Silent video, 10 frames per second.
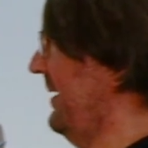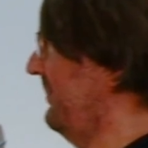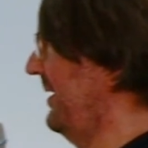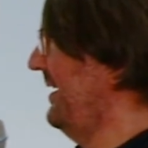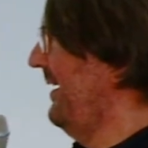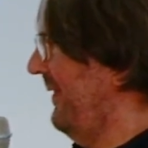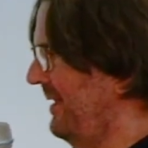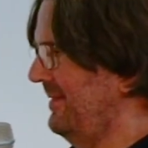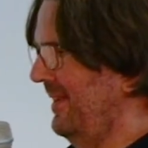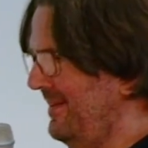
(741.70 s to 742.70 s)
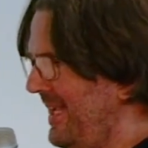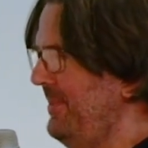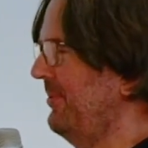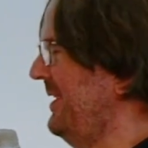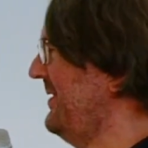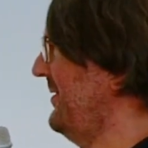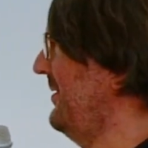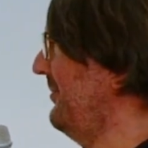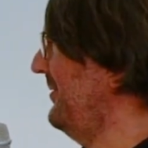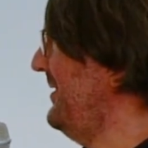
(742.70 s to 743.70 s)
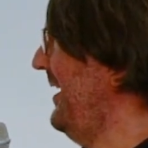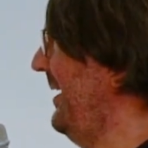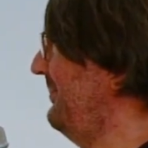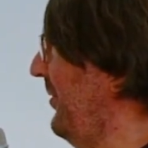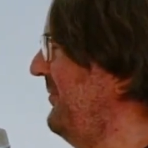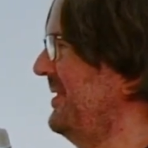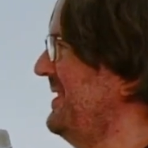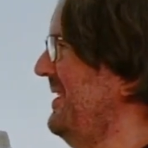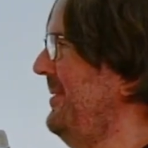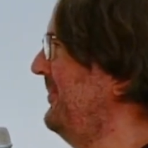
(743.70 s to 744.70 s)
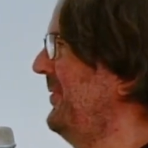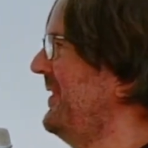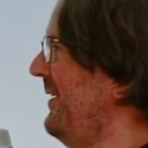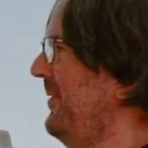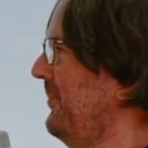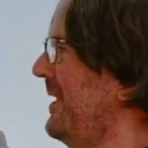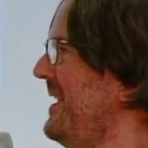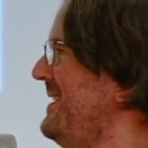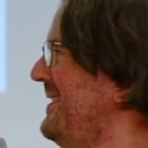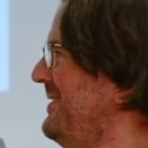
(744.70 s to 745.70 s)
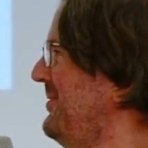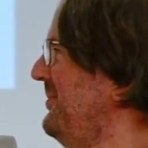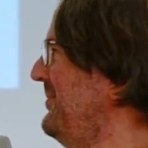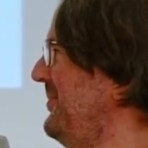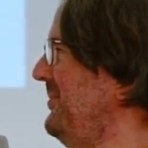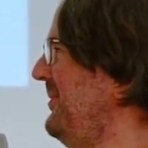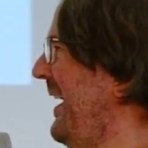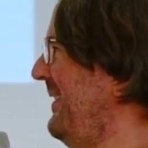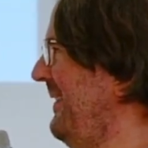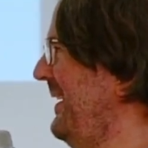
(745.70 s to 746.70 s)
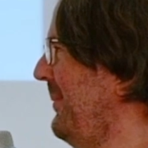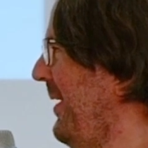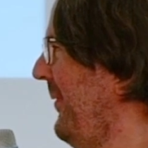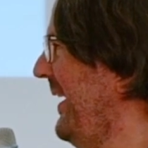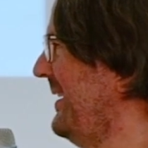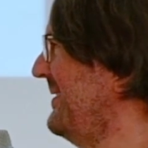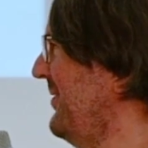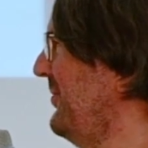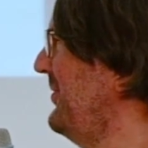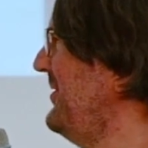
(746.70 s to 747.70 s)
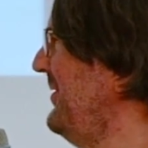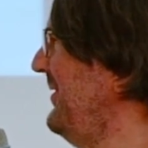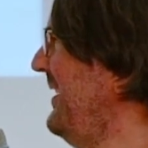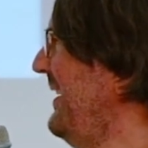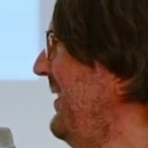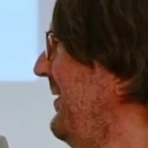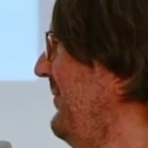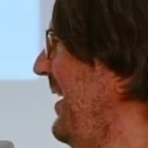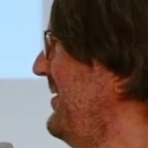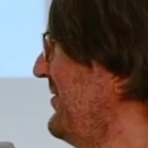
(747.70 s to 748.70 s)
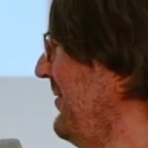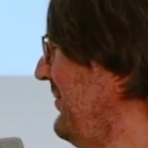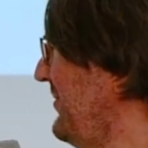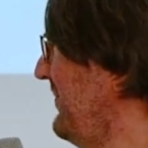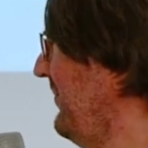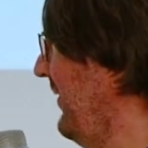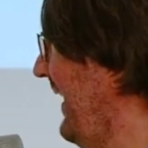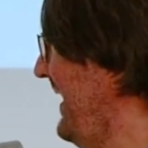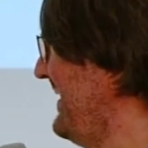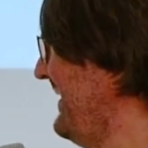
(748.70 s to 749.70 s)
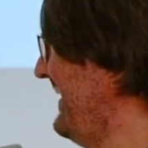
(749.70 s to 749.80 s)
app, then a neighboring security app obviously wouldn't have the right to do anything about that. So could you find a solution for that?